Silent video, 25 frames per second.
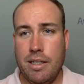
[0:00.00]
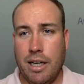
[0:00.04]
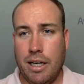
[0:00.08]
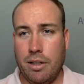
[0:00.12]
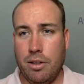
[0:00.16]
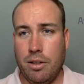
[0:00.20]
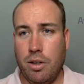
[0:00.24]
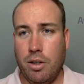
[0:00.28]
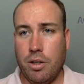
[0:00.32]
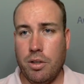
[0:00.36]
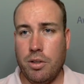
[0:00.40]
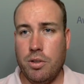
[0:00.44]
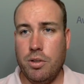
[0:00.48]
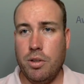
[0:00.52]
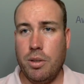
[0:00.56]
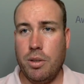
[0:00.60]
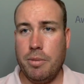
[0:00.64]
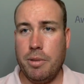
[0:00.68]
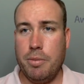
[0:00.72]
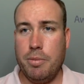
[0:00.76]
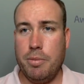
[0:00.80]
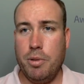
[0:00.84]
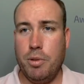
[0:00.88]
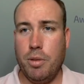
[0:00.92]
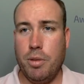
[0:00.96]
Got a little article
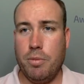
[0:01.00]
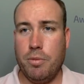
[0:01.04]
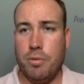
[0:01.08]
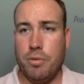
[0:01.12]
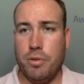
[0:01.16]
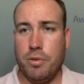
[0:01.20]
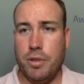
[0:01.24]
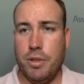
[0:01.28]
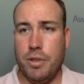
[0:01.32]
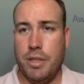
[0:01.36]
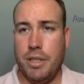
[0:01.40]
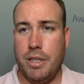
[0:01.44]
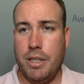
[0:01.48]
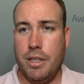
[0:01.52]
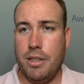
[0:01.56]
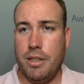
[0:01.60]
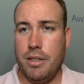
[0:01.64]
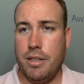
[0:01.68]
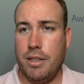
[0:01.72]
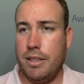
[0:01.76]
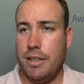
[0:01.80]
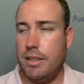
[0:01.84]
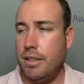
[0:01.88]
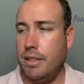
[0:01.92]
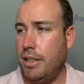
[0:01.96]
I'm going to pull up in
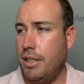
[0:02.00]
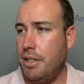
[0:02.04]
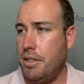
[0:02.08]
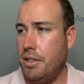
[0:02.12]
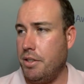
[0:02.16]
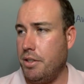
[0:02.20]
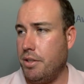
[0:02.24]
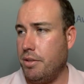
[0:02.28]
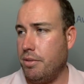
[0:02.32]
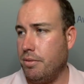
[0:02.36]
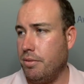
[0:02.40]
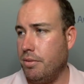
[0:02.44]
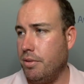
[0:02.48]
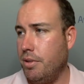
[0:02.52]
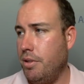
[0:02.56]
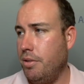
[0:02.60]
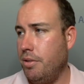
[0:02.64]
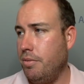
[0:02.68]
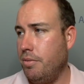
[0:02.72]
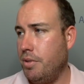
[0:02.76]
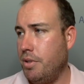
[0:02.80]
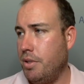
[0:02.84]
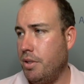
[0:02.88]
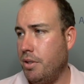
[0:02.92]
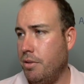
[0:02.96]
Frontier that I just
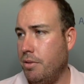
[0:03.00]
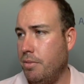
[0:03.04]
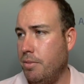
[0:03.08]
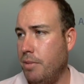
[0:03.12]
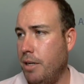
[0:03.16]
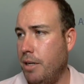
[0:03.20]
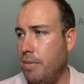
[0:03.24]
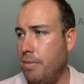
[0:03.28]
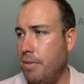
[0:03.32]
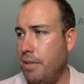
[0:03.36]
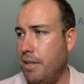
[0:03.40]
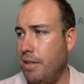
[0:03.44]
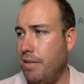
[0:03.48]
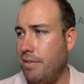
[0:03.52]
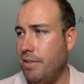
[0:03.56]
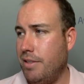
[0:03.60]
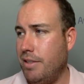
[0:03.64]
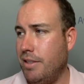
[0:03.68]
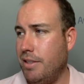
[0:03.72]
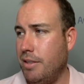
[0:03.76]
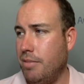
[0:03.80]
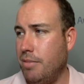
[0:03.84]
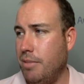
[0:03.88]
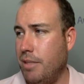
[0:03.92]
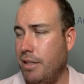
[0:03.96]
wrote, which can remind me
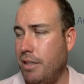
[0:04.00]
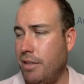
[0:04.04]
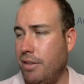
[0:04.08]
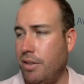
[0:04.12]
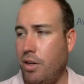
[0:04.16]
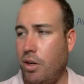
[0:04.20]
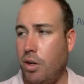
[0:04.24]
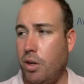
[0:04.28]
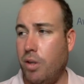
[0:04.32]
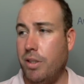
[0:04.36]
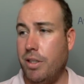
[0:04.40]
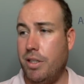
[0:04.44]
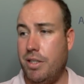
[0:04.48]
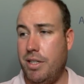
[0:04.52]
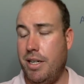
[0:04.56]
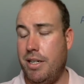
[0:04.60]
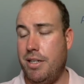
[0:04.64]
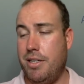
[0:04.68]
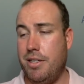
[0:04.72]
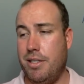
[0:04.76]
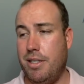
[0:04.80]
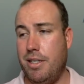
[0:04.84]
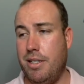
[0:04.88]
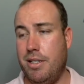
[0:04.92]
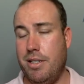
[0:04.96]
everything about all the
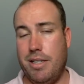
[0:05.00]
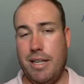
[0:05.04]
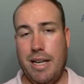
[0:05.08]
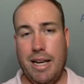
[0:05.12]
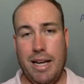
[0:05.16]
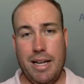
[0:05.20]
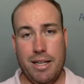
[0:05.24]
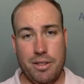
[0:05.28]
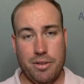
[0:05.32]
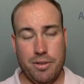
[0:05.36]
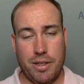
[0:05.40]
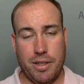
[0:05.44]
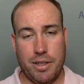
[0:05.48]
changes they just had.